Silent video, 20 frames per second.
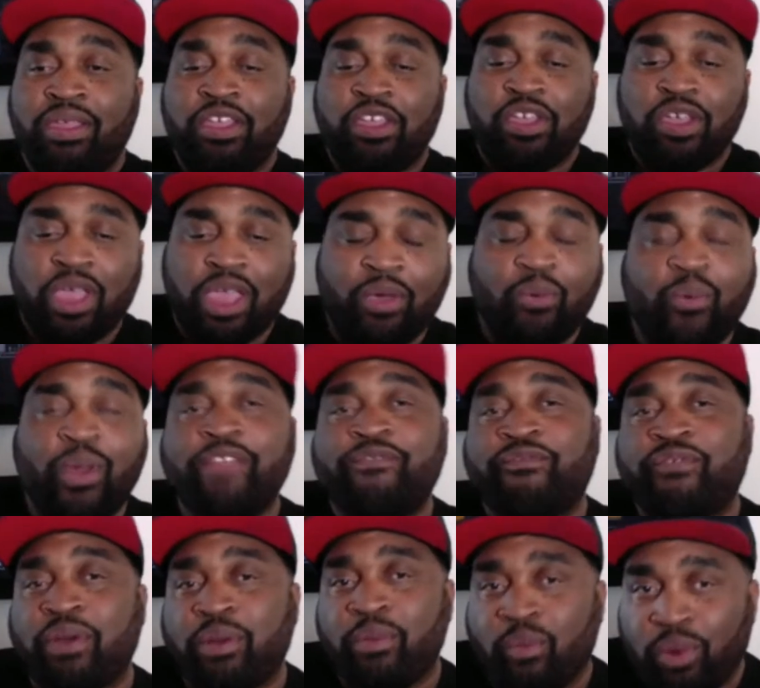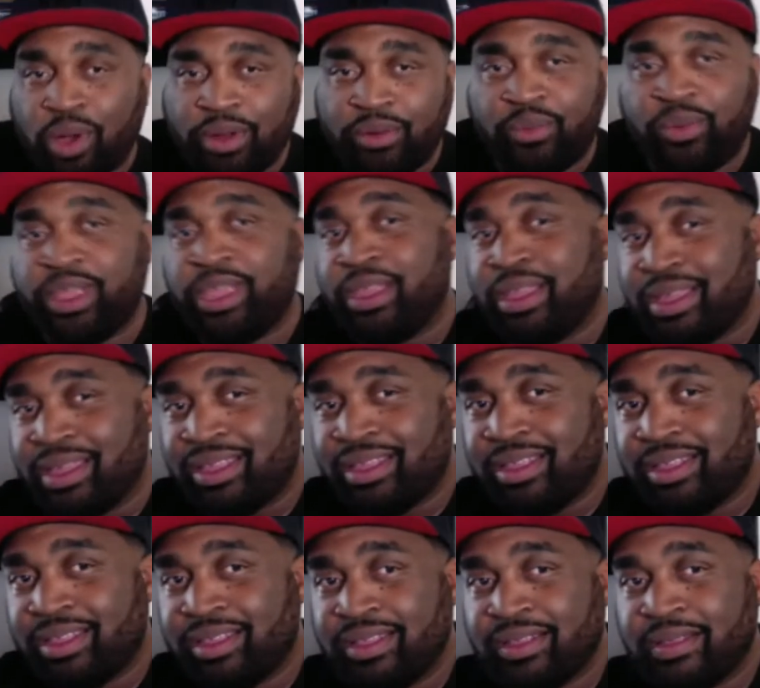He went from 1 week
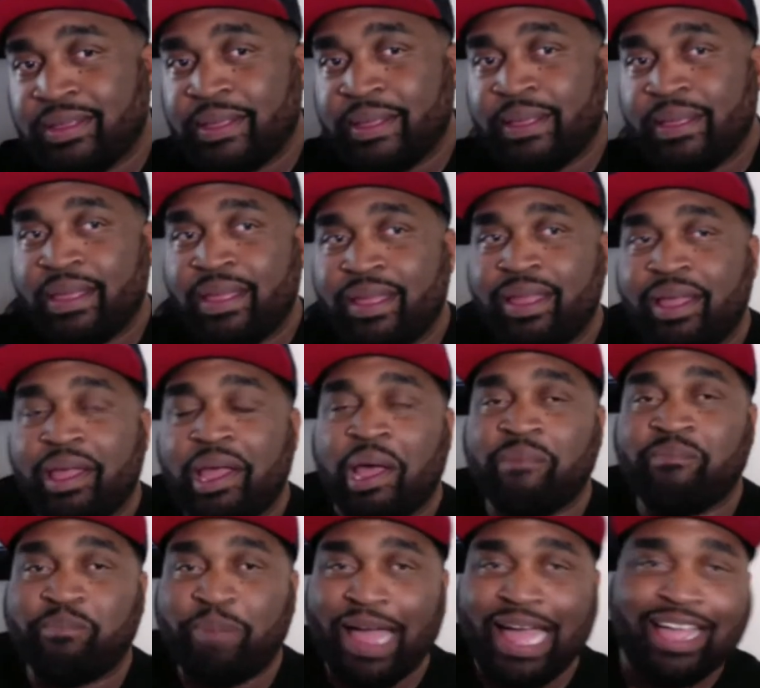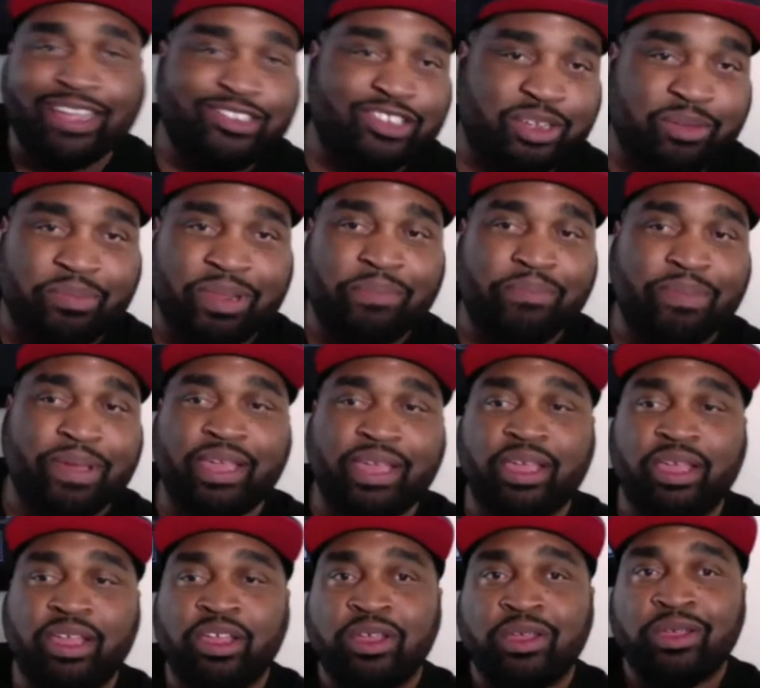of possibly
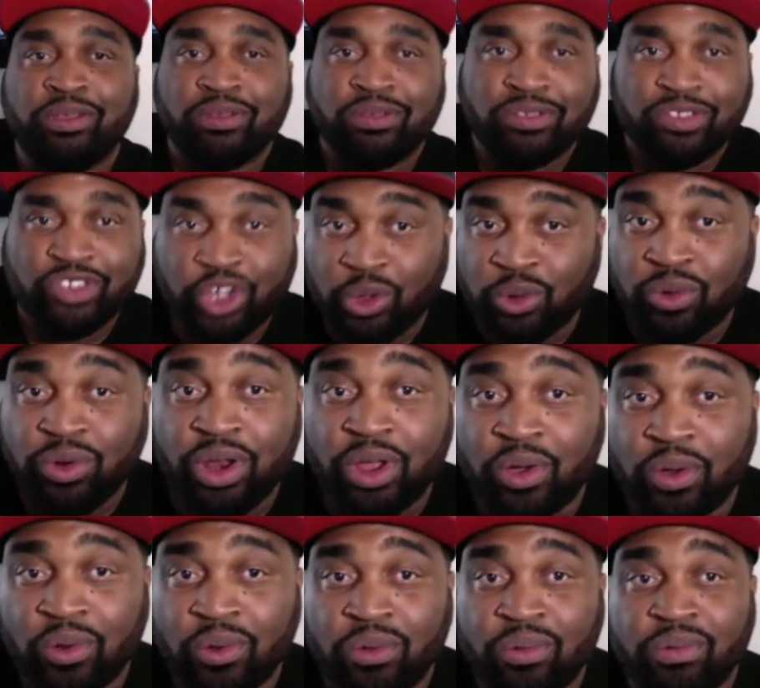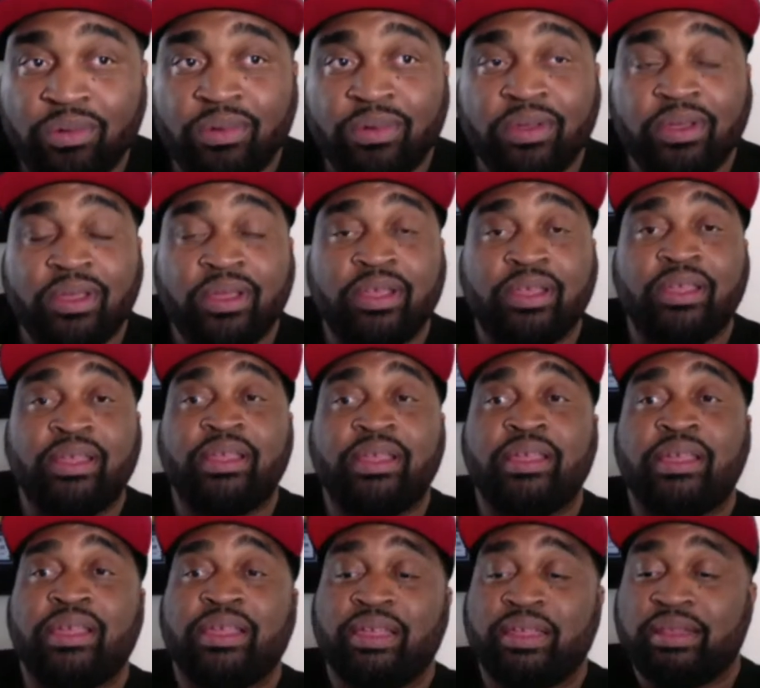being told no,
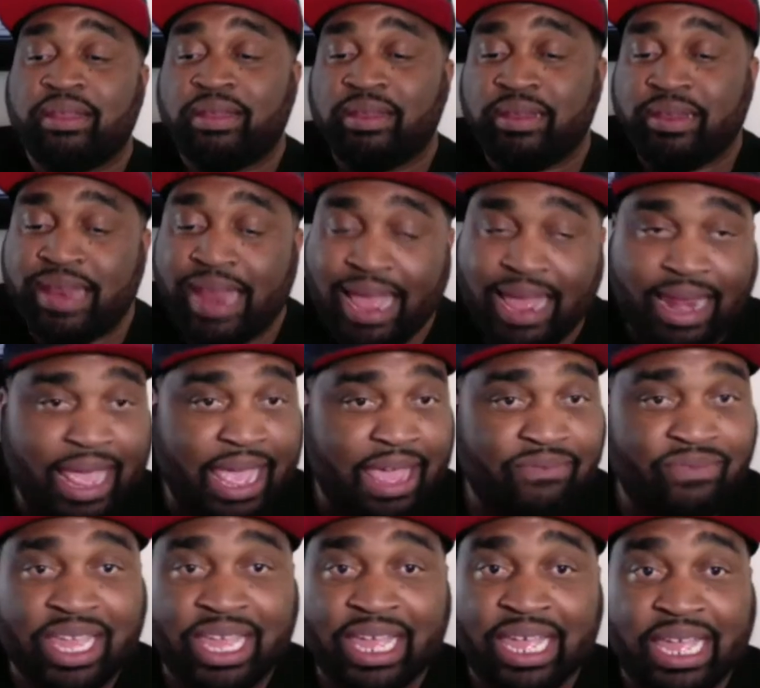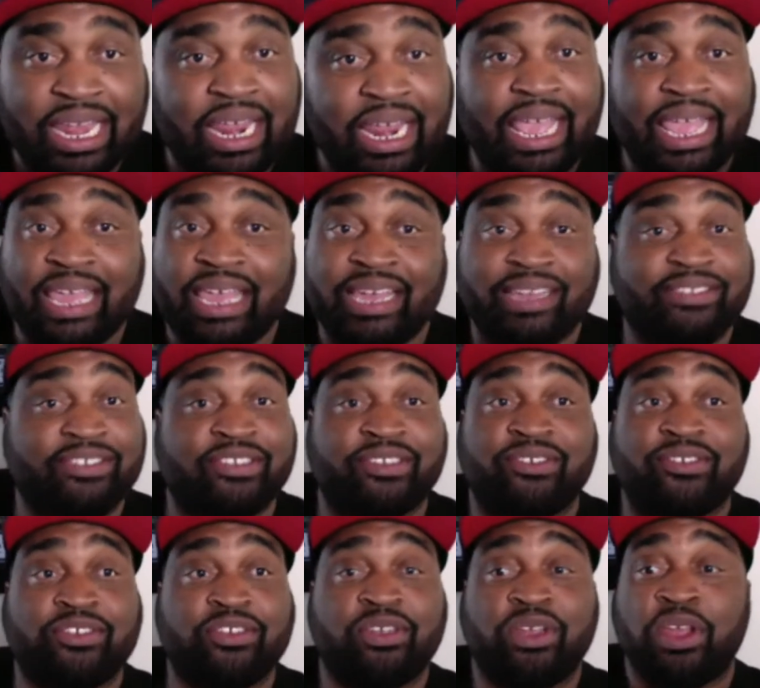not having any
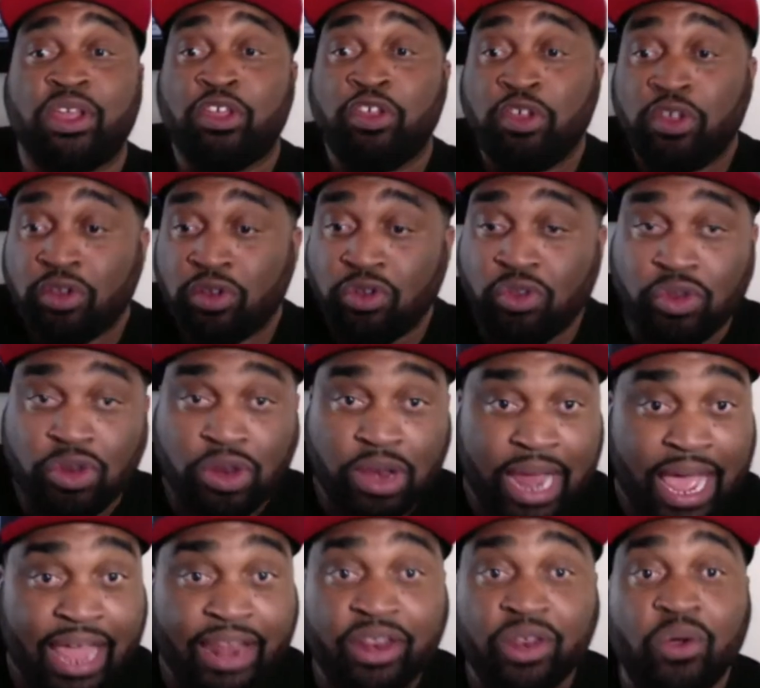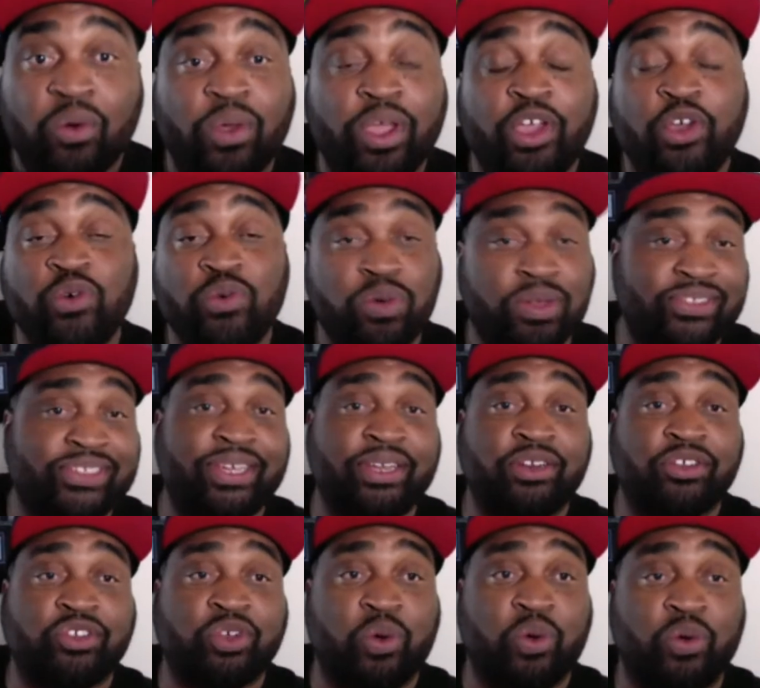yeses, not knowing who was in
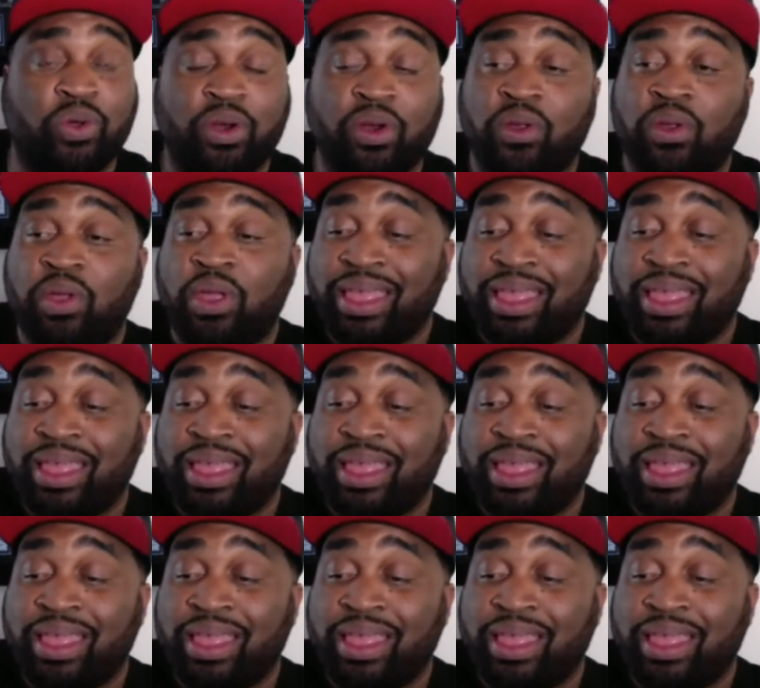his corner,